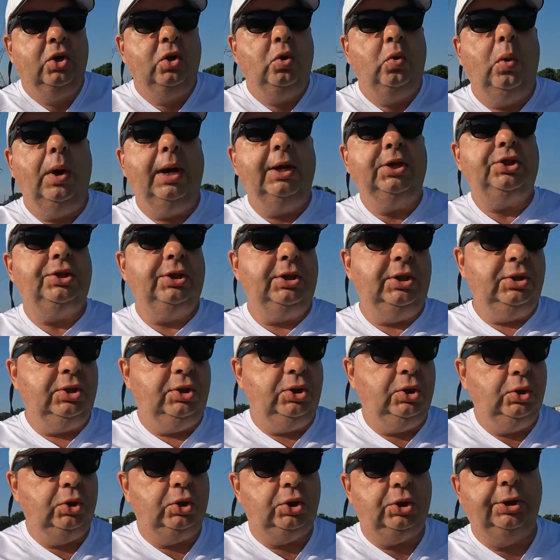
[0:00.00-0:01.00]

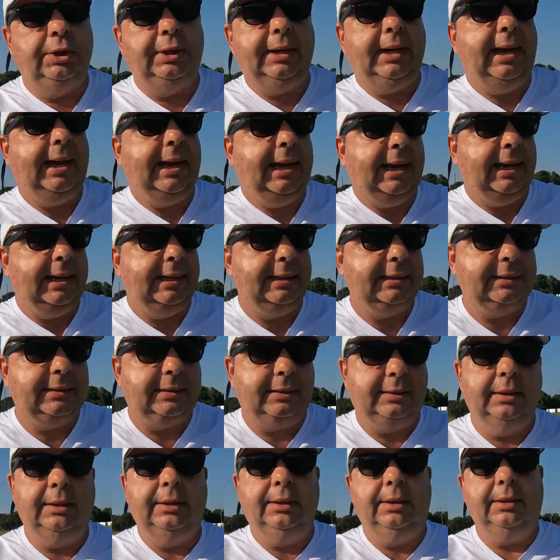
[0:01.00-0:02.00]
questions you should
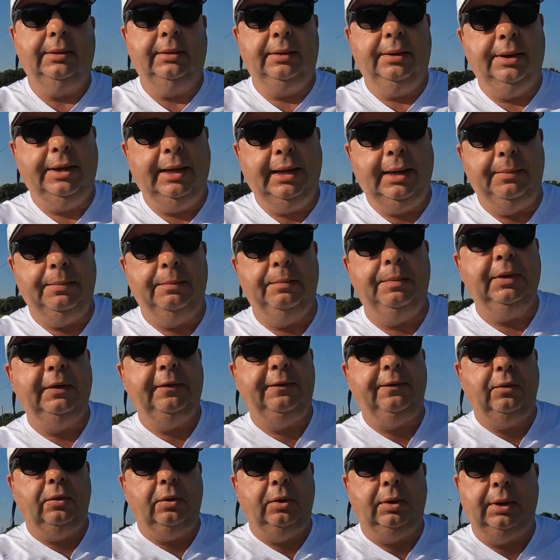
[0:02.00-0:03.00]
ask them
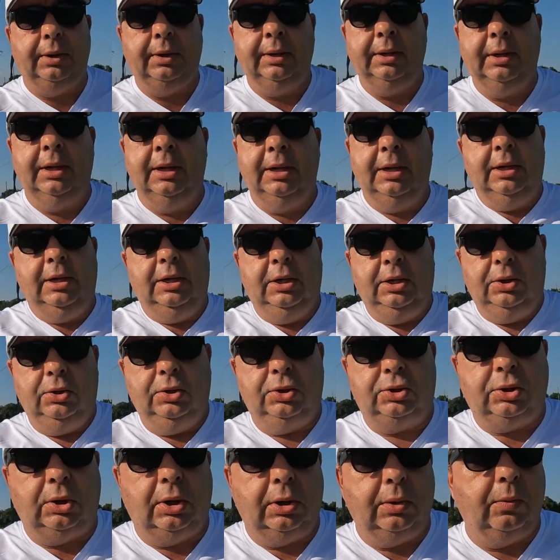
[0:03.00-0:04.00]
before you
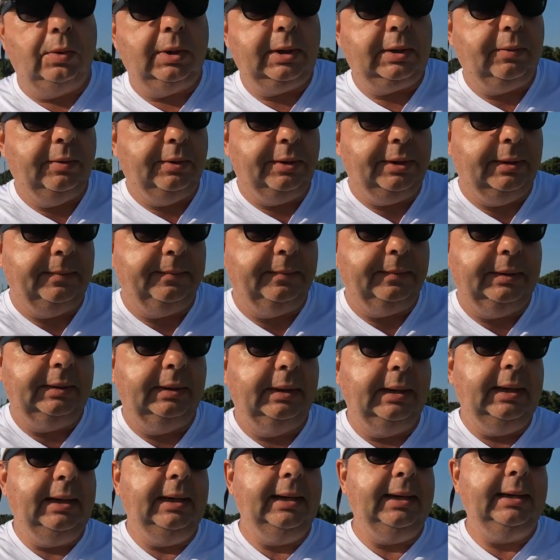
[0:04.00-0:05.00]
start working with them.
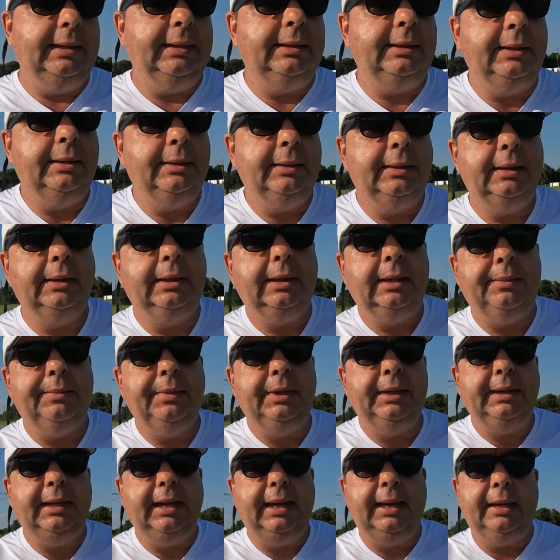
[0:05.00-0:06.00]
And I'm
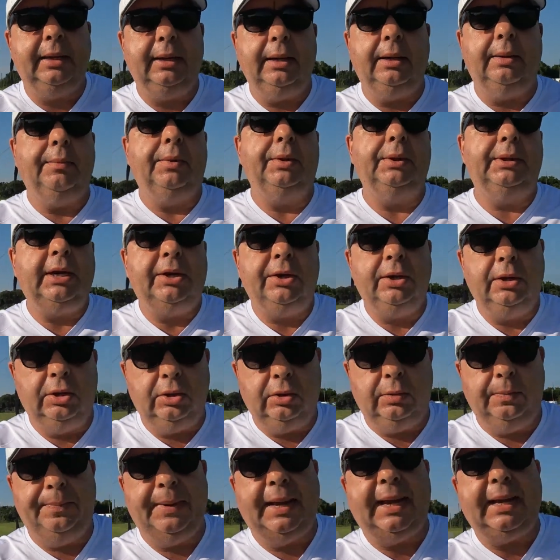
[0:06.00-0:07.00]
gonna tell you a
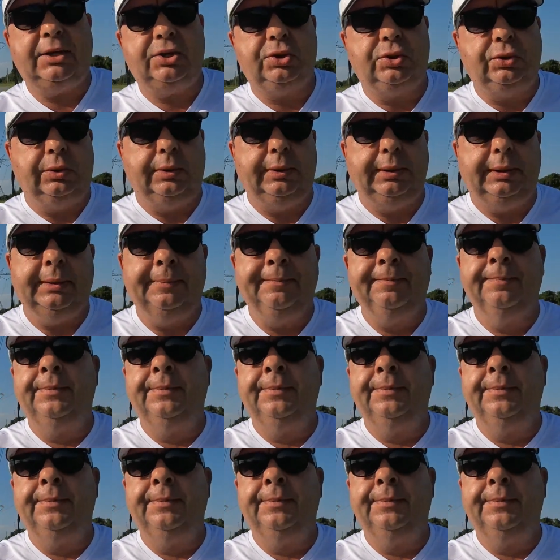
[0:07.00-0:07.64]
little backstory.